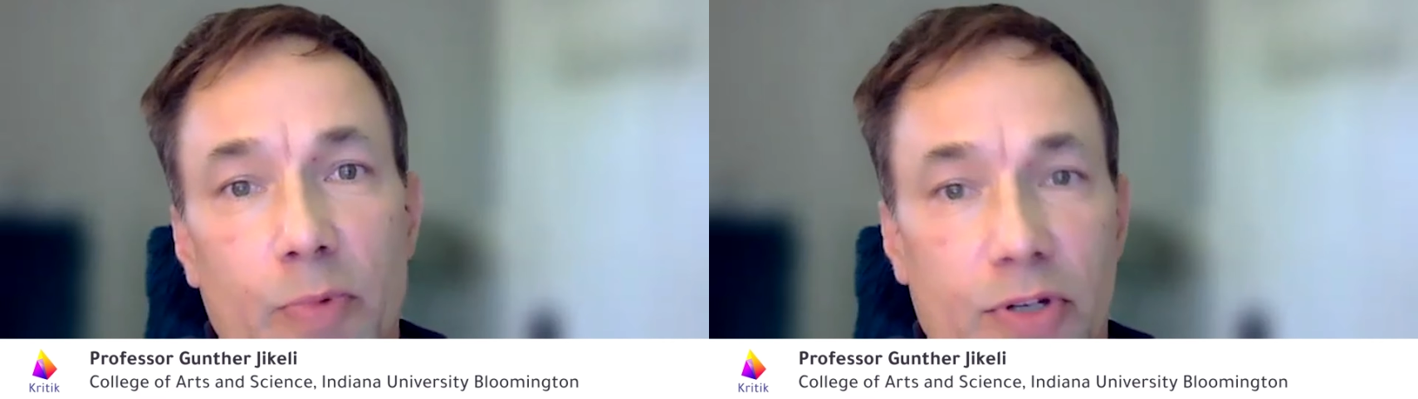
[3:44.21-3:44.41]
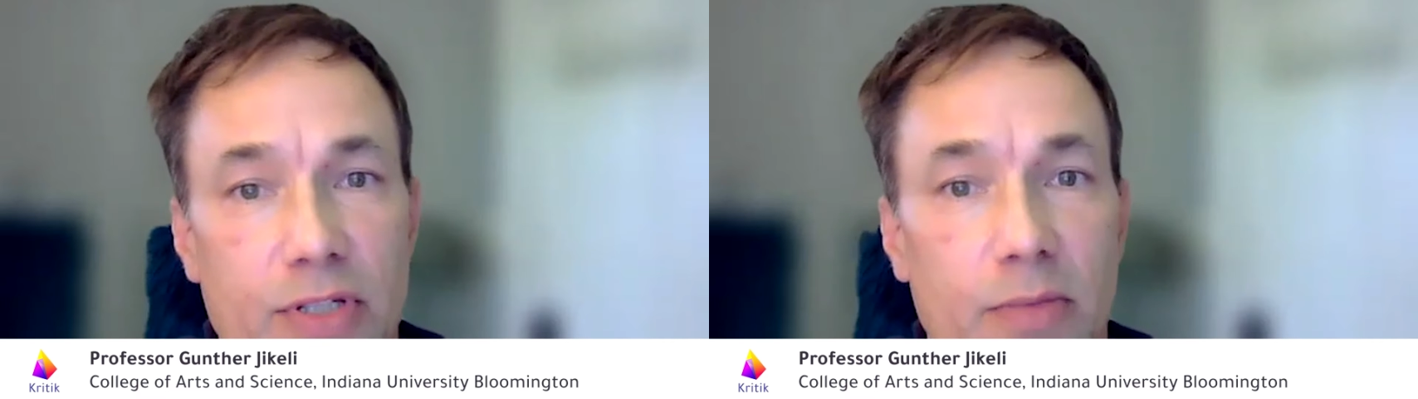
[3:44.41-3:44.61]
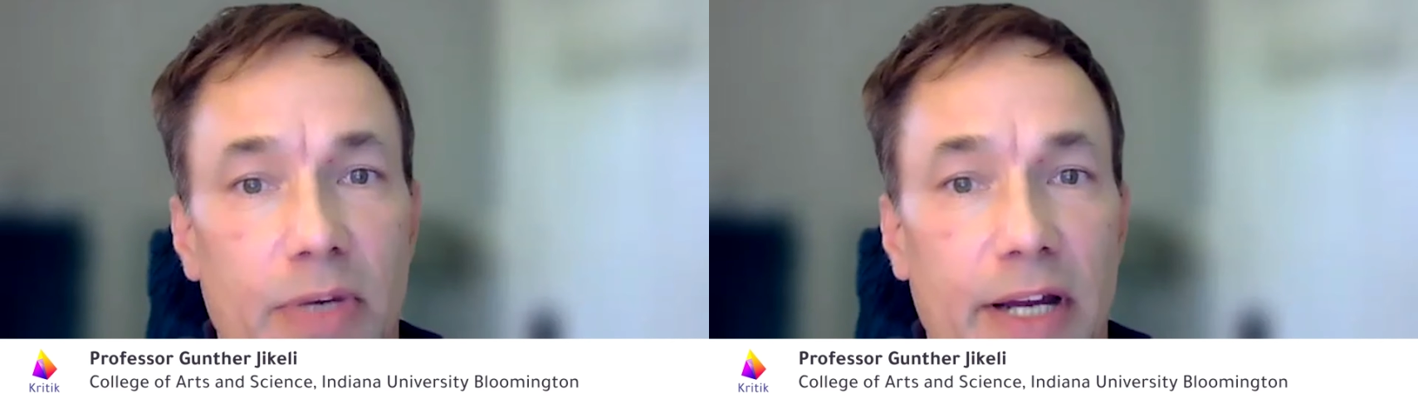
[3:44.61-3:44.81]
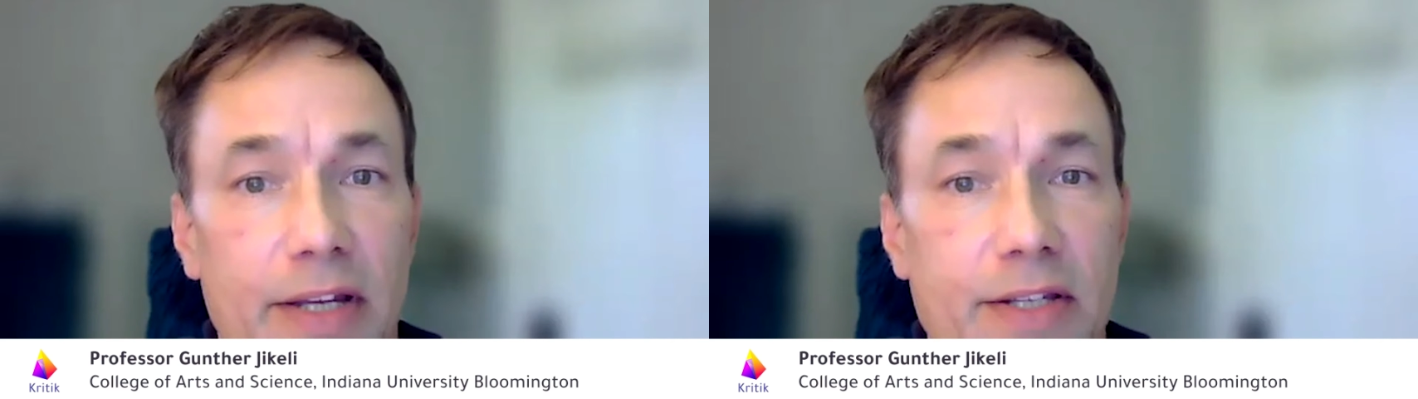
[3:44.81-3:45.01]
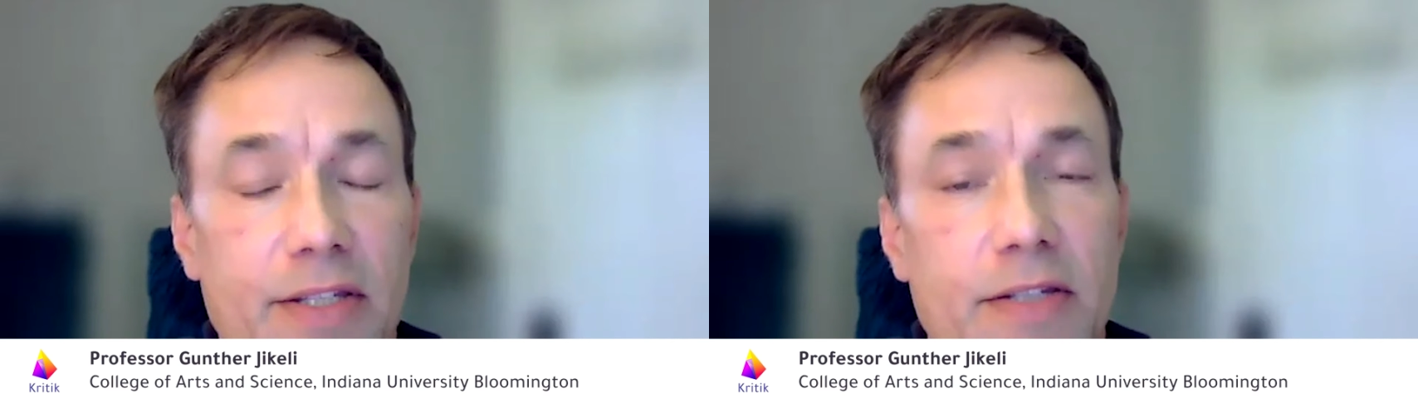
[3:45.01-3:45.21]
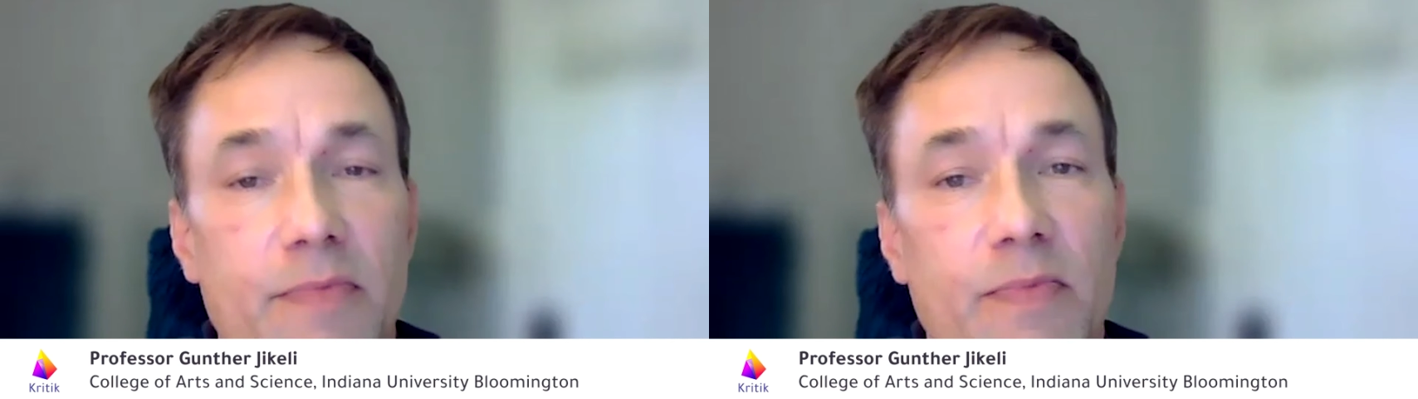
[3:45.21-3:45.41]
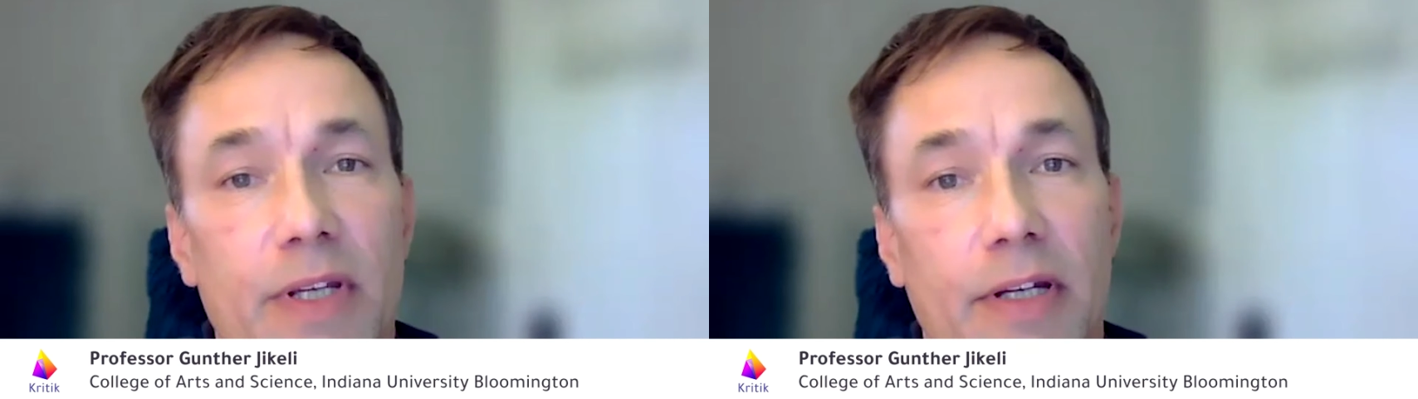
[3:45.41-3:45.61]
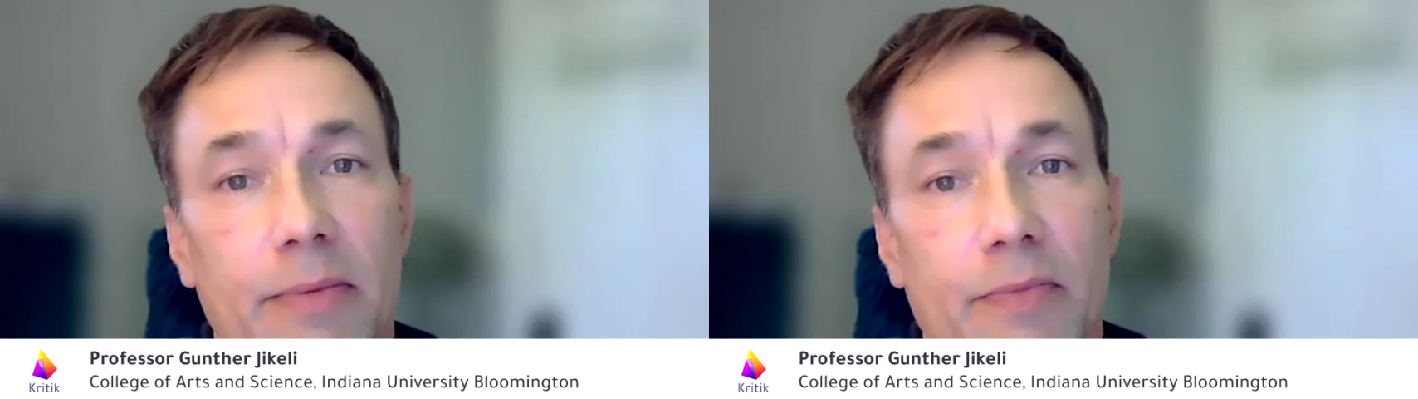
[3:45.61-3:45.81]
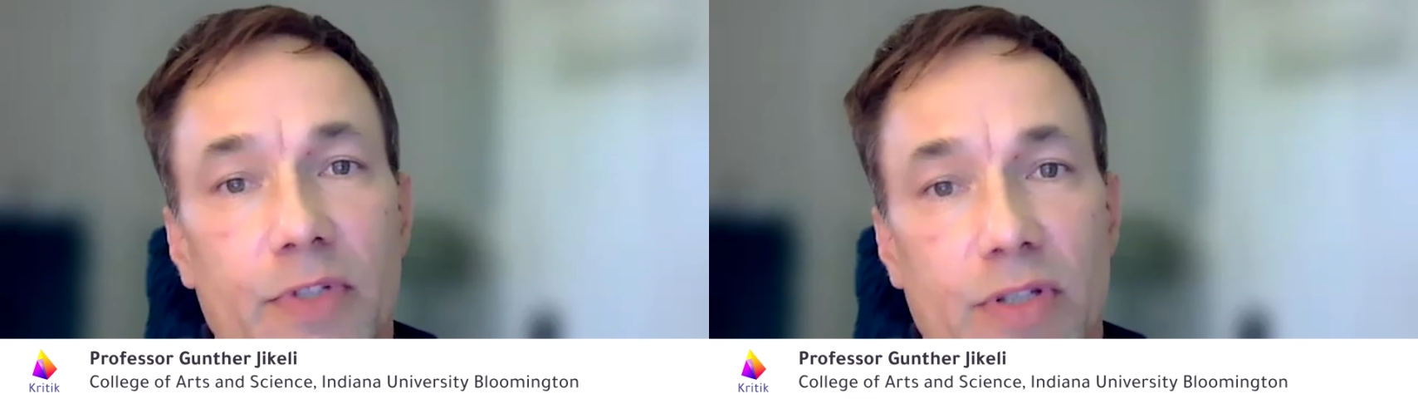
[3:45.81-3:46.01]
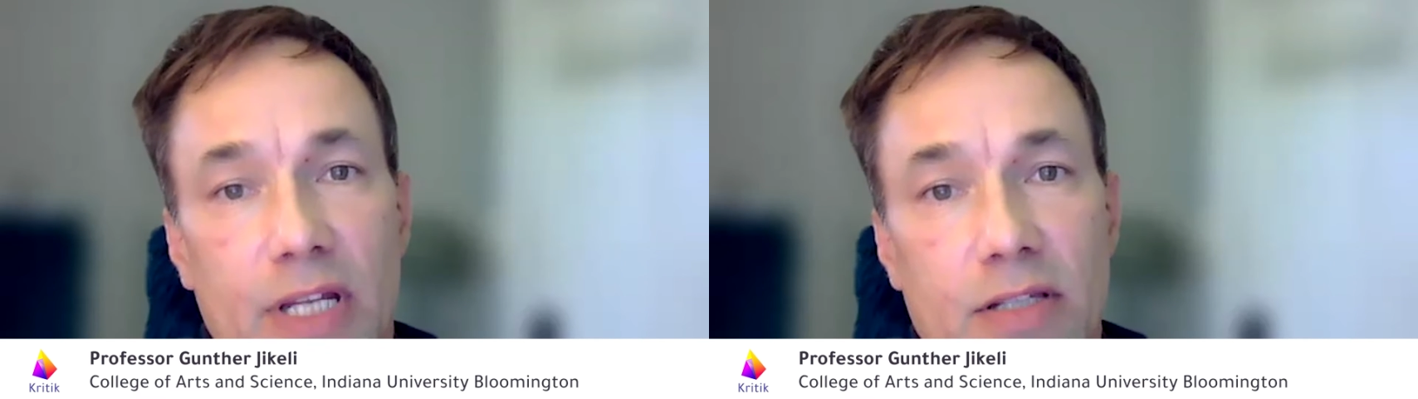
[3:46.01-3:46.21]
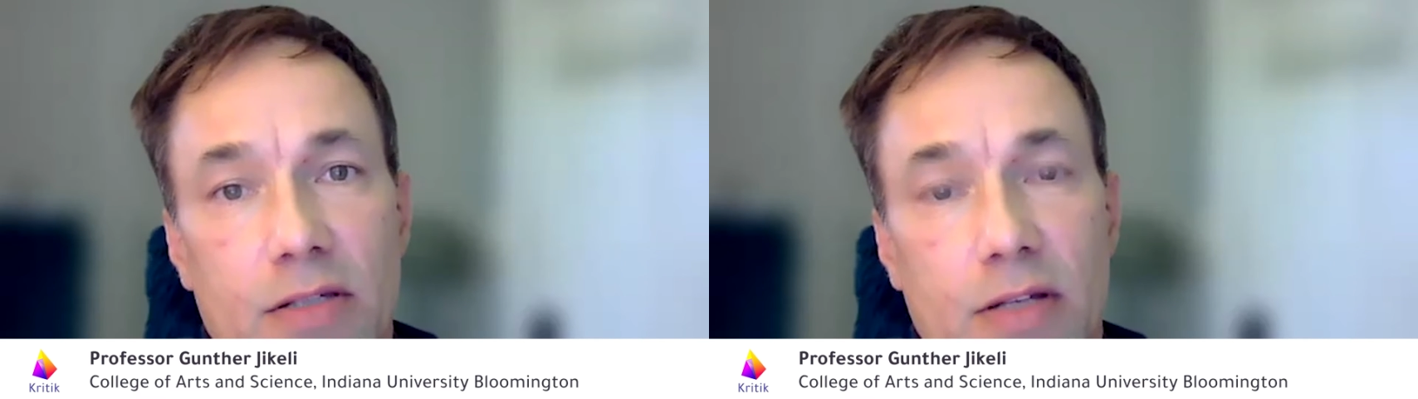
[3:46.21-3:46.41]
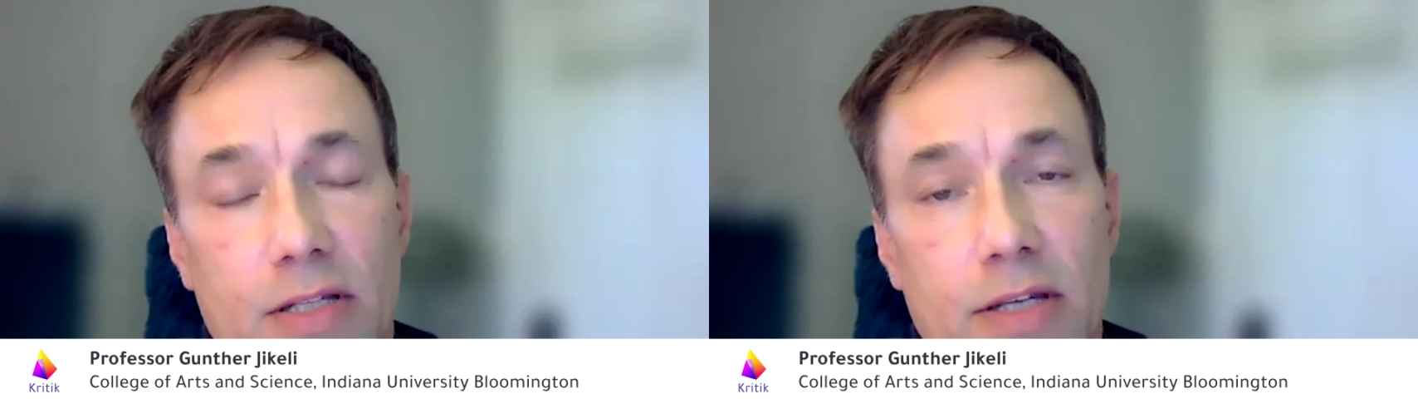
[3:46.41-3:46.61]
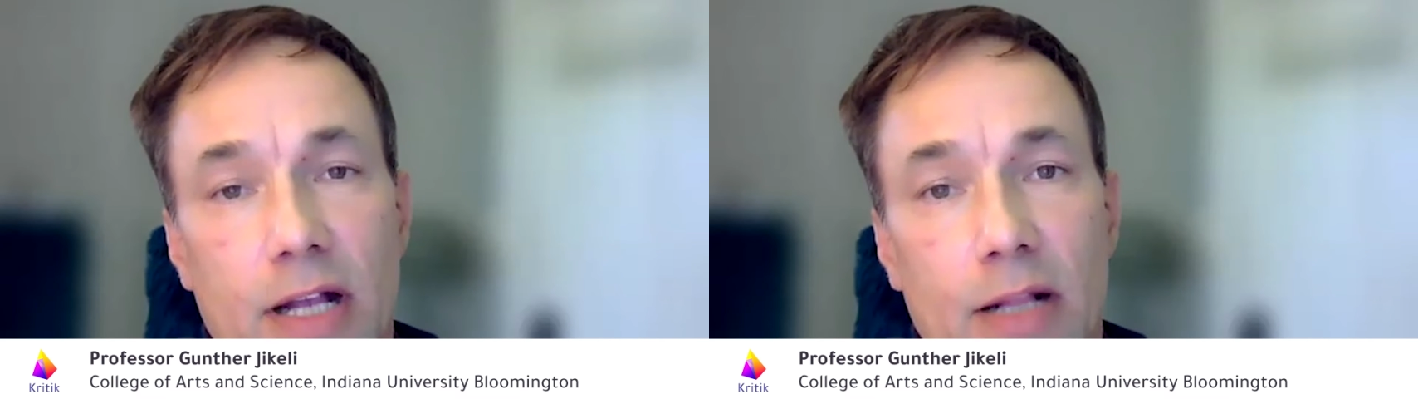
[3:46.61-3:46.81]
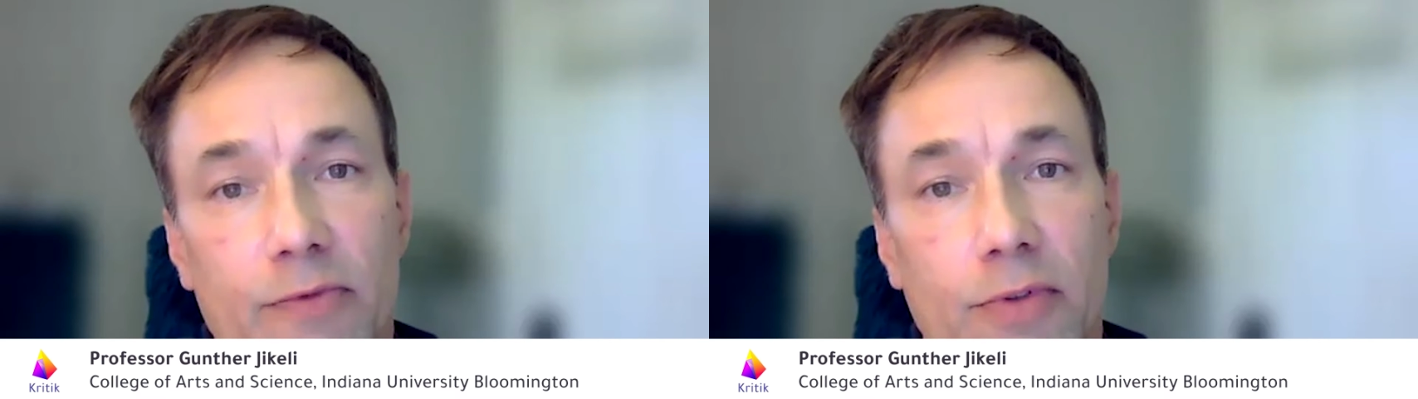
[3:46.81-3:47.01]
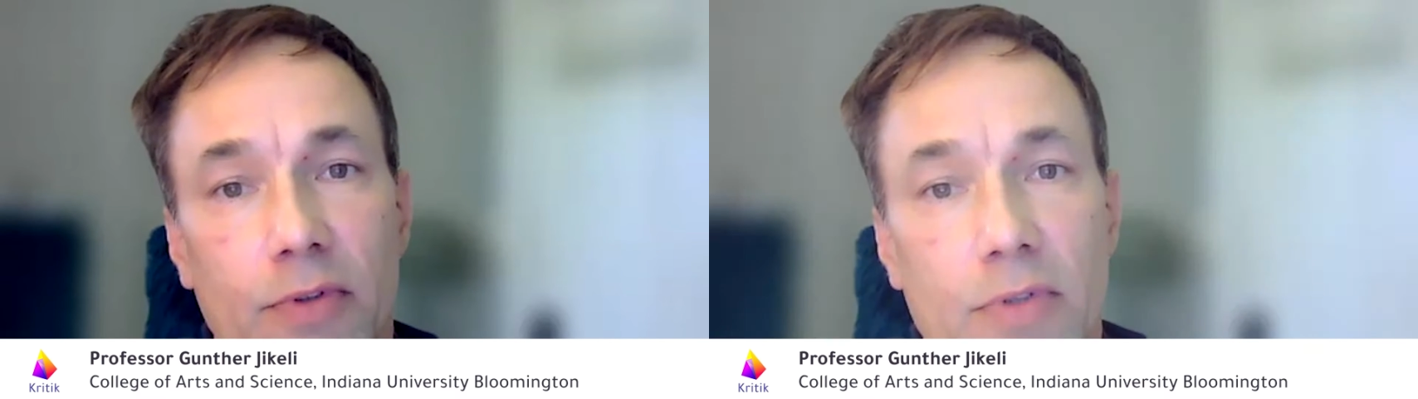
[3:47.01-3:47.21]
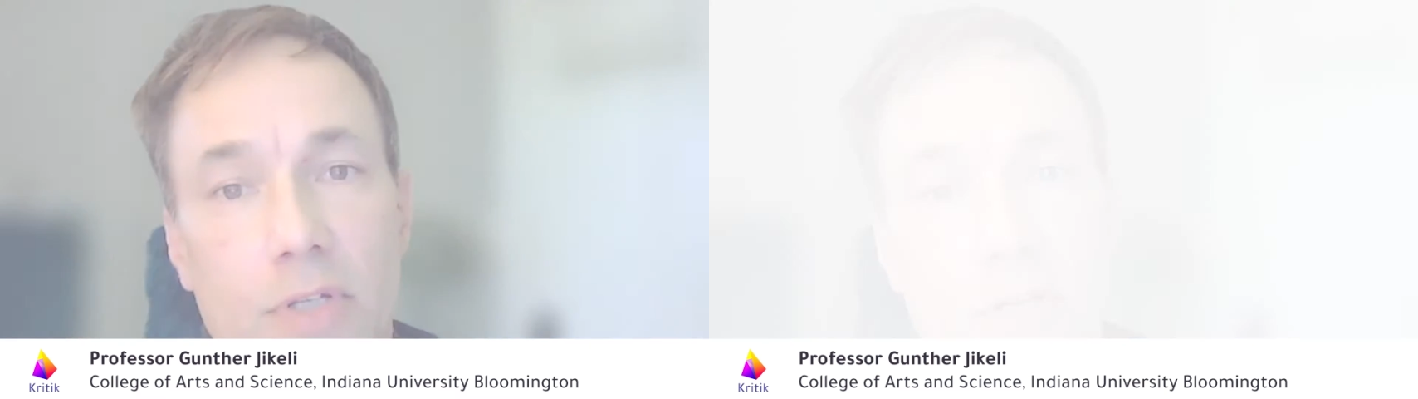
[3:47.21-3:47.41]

personal bias. So that's helpful.